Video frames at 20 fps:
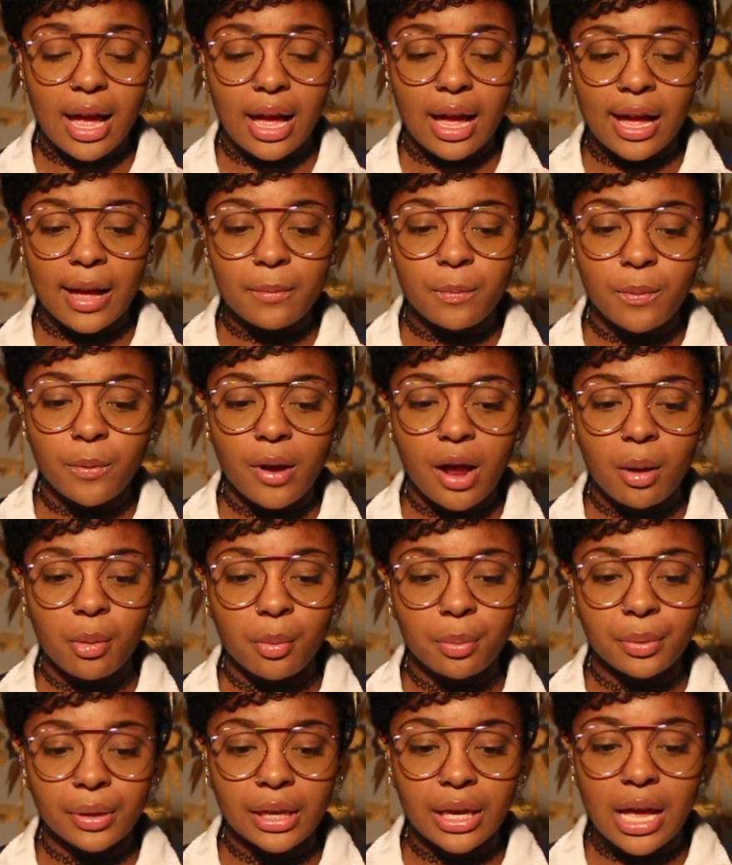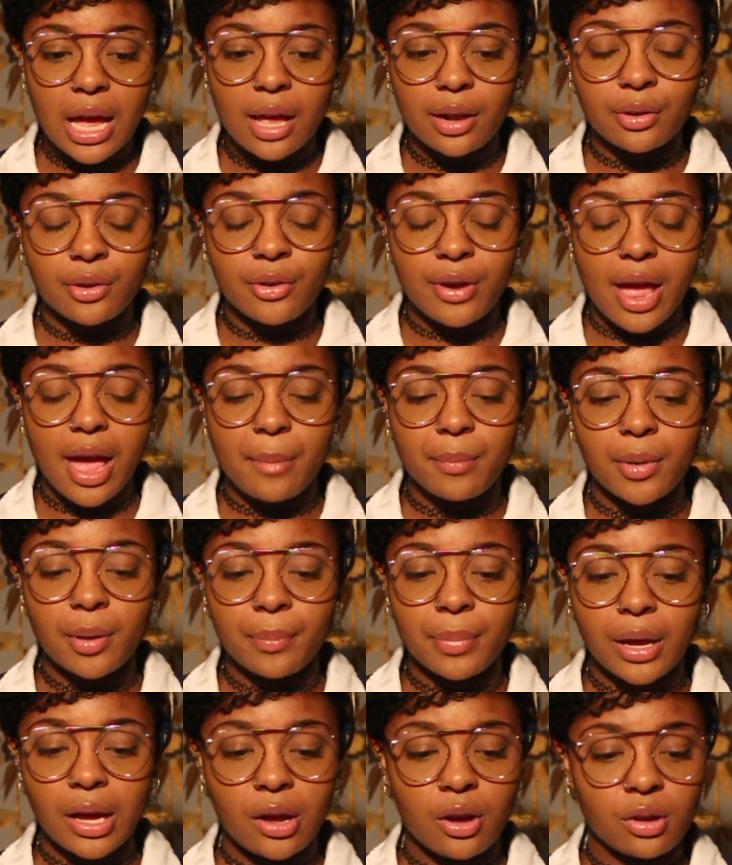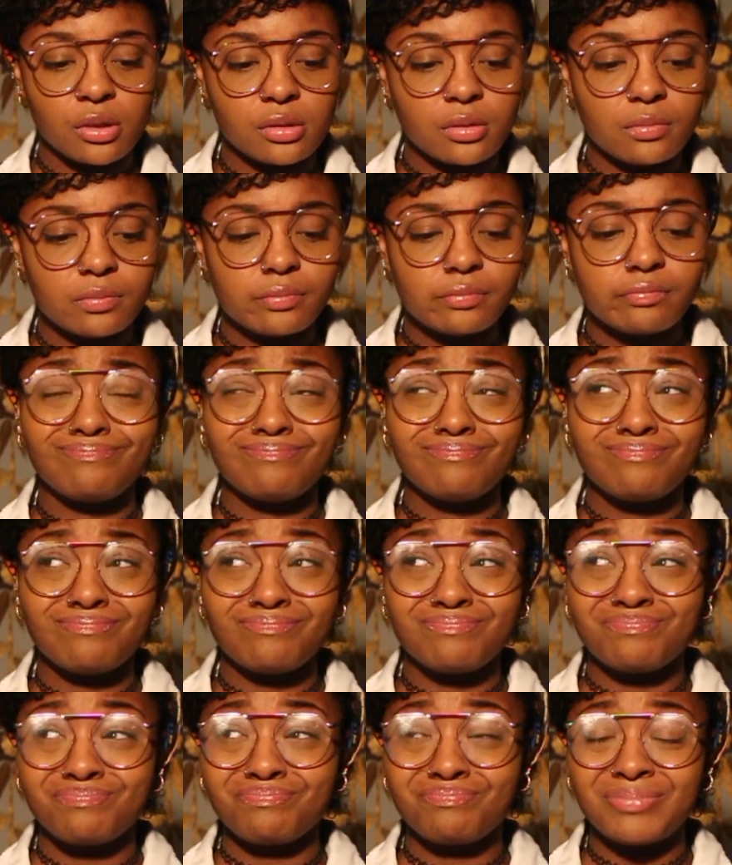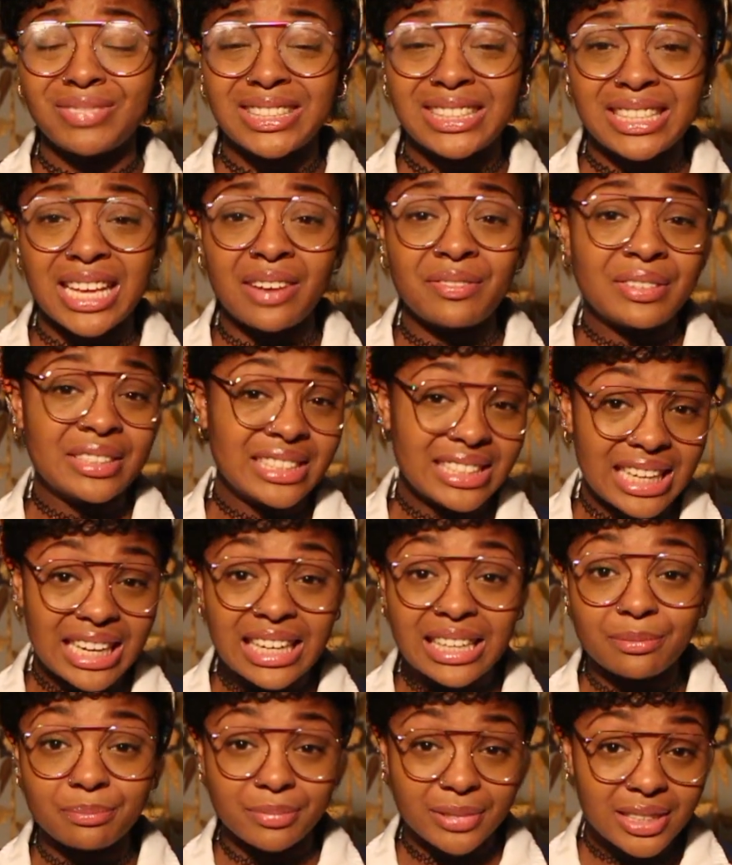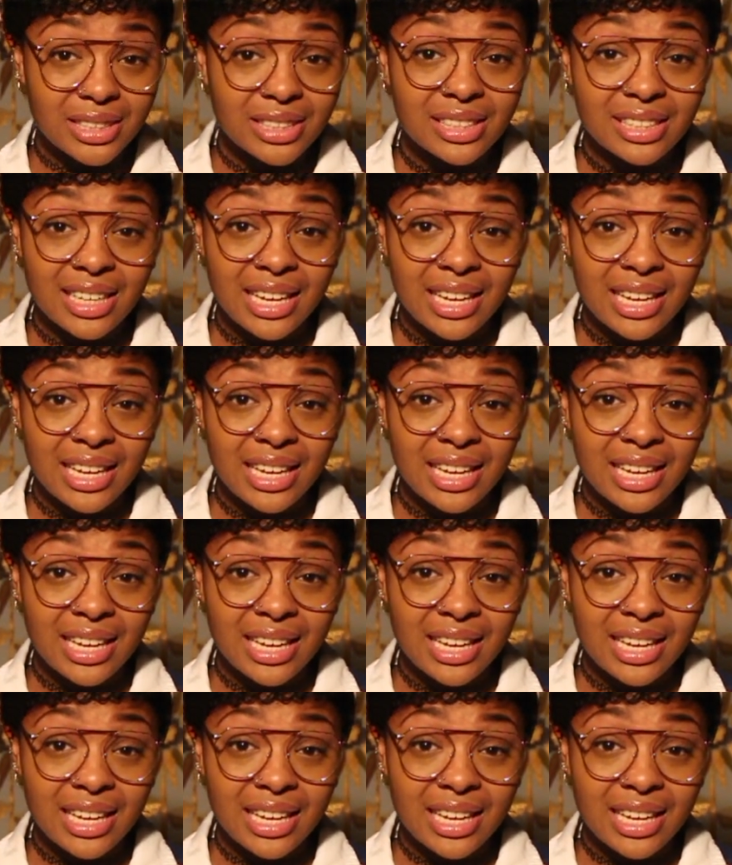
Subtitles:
I probably got grabbed about 7 times.